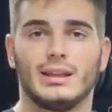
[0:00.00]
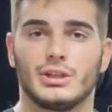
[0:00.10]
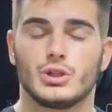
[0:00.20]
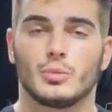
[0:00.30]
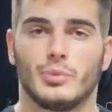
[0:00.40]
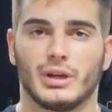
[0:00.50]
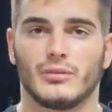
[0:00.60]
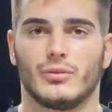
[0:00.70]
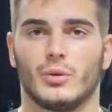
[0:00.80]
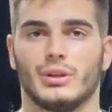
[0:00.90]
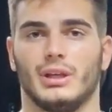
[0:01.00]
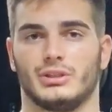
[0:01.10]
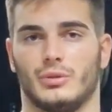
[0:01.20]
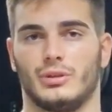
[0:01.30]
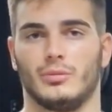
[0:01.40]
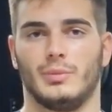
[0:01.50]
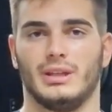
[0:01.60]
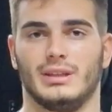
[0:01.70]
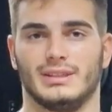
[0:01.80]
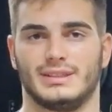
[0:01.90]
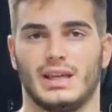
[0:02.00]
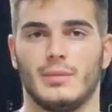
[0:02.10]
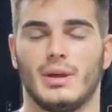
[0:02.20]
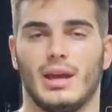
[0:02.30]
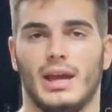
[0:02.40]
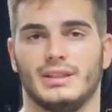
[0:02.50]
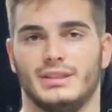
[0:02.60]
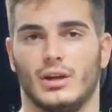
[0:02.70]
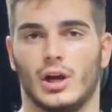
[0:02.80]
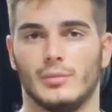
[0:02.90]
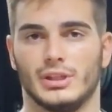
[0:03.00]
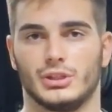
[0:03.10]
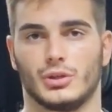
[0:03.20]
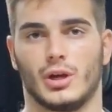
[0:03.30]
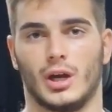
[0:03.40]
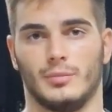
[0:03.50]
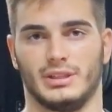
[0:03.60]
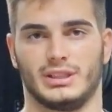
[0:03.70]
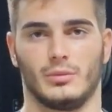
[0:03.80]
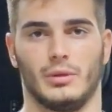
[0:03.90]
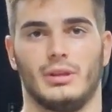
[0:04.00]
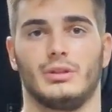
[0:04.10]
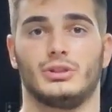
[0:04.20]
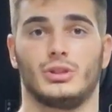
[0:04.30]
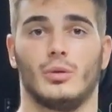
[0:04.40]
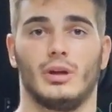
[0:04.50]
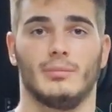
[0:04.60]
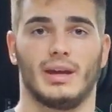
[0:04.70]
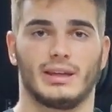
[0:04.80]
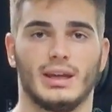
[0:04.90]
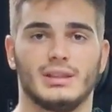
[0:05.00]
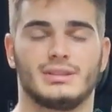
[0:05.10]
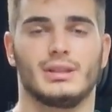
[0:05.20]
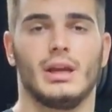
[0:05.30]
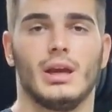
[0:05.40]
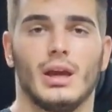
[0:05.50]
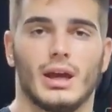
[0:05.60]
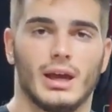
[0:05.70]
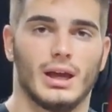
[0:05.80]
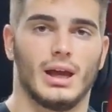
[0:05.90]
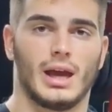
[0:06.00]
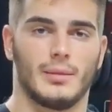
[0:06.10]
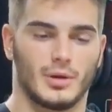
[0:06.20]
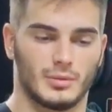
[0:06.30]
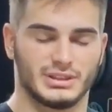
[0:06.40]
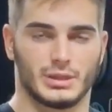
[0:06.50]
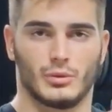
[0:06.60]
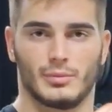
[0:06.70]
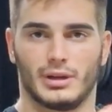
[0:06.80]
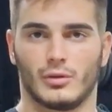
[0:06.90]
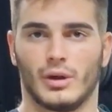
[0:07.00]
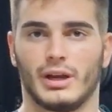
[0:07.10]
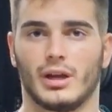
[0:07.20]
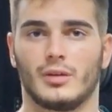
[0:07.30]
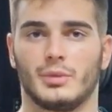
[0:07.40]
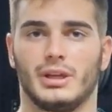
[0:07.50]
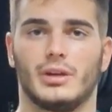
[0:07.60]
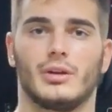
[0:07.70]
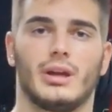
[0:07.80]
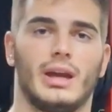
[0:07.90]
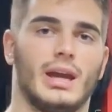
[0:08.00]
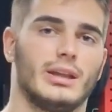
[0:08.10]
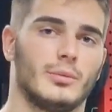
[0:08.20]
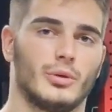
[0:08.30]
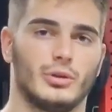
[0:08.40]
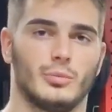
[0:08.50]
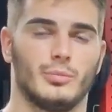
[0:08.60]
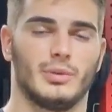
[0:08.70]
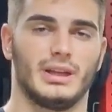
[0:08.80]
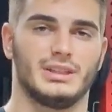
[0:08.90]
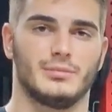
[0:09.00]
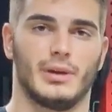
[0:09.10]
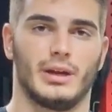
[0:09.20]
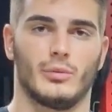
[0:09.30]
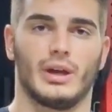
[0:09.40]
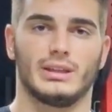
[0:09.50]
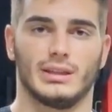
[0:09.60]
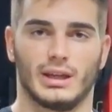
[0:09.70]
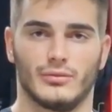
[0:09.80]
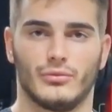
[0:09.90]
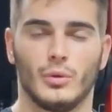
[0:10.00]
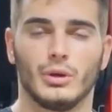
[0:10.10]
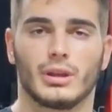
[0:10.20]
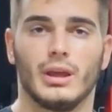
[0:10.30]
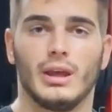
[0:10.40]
that you're putting forward is going to be the same as the arm that you're arm wrestling with. So in my case, I'm arm wrestling with my right arm here, and I'm going to place my right leg forward,